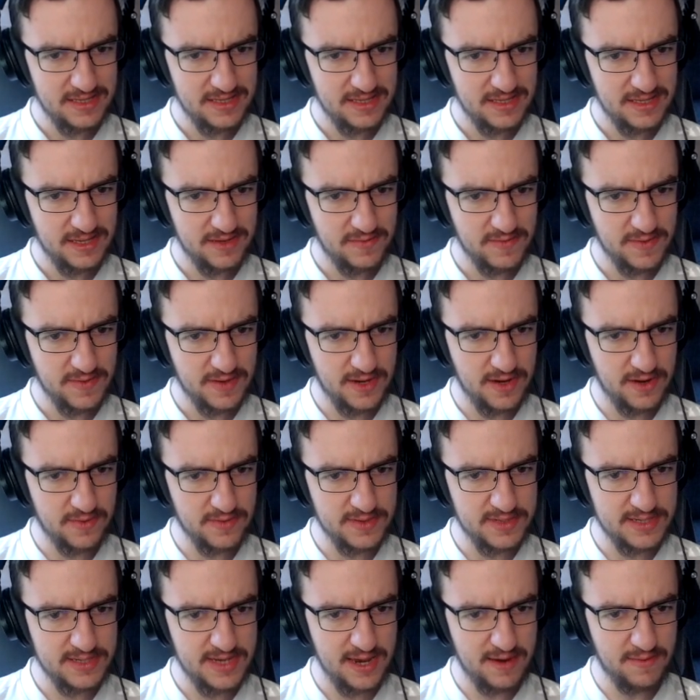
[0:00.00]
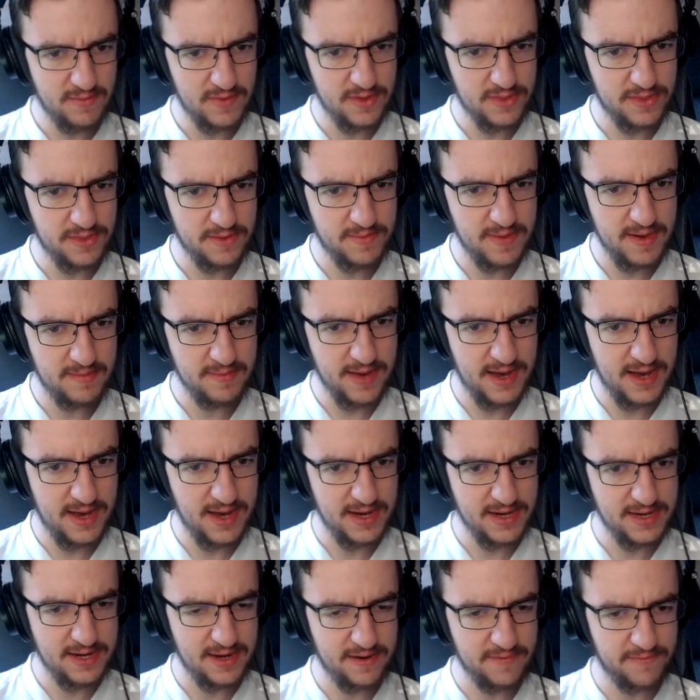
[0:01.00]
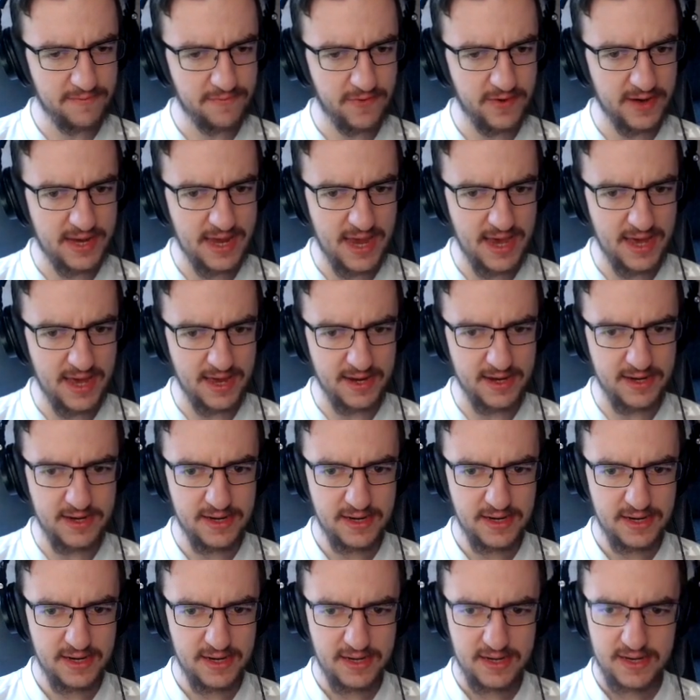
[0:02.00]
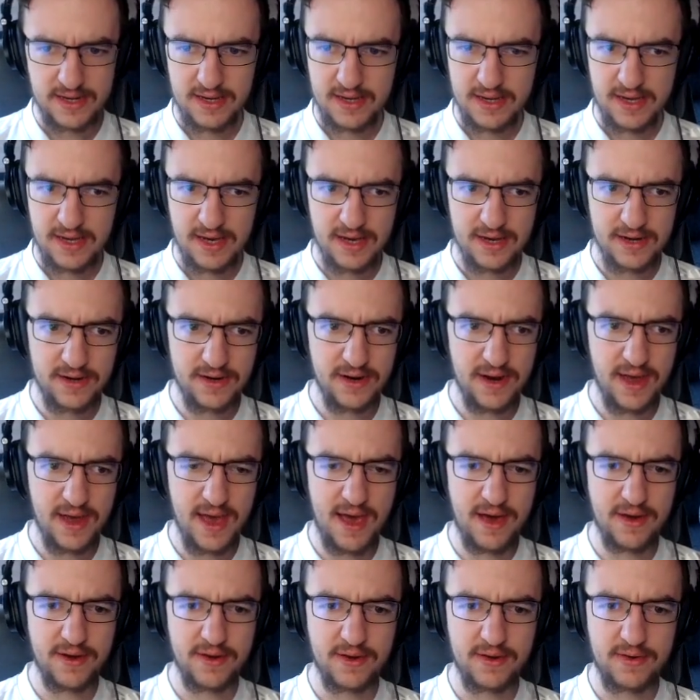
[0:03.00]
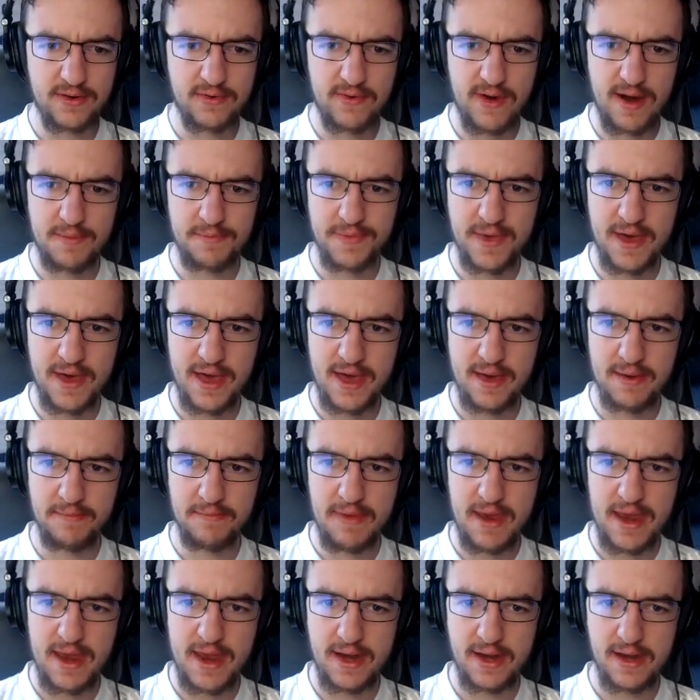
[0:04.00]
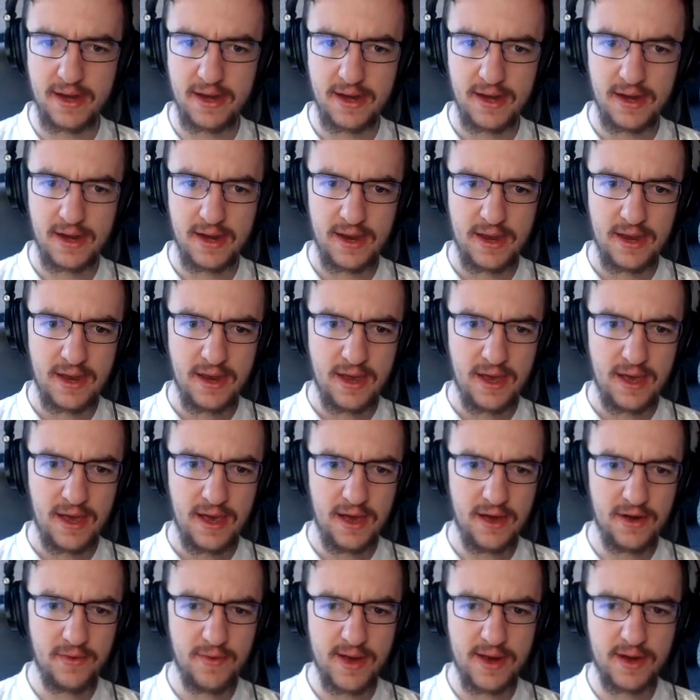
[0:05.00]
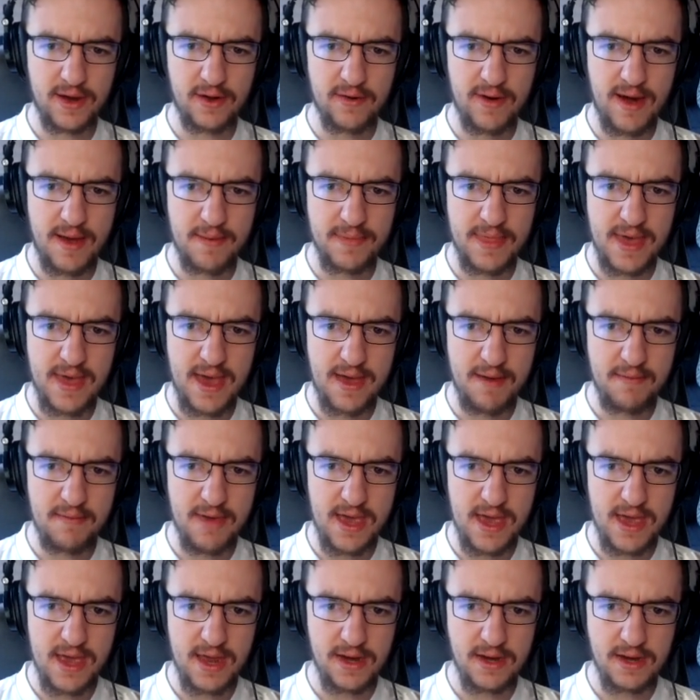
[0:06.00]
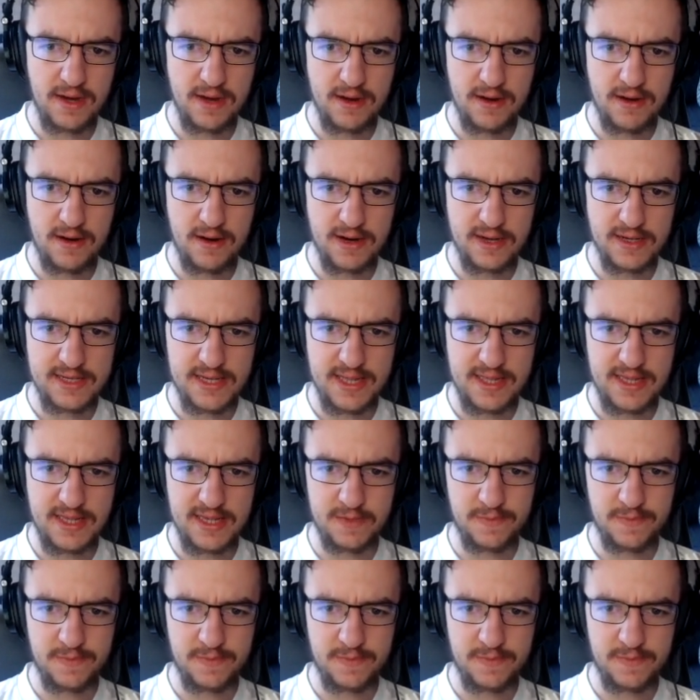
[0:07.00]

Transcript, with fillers: There we go. Same with the bit behind it if we can. I don't know how to grab that bit. How do I grab that bit? Alright, send this